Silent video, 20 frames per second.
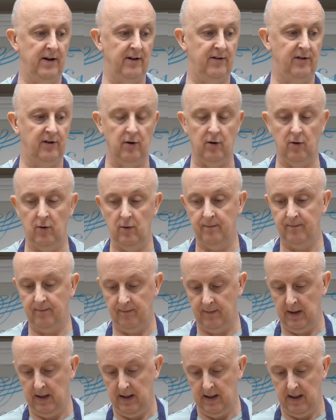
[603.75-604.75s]
to go,
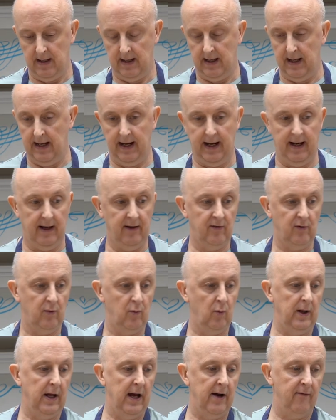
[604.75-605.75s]
and
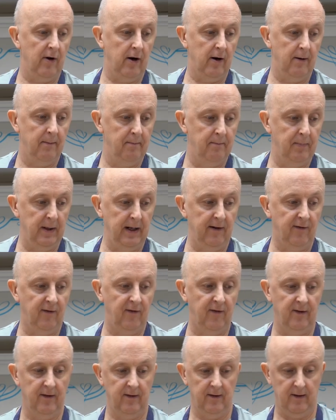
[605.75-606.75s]
we have our
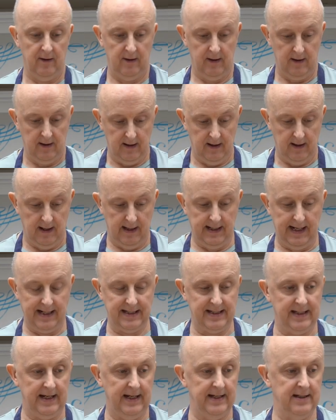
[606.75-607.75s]
beef, and
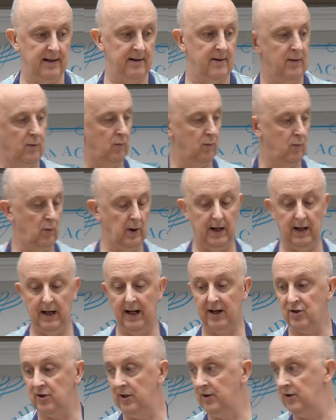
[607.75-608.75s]
that's seasoned. What I'll
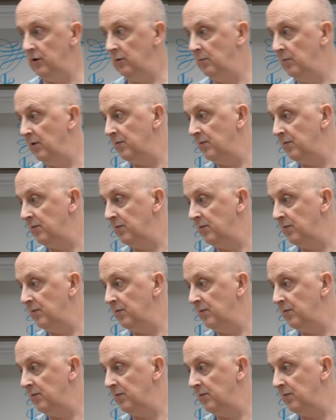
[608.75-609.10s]
actually do, but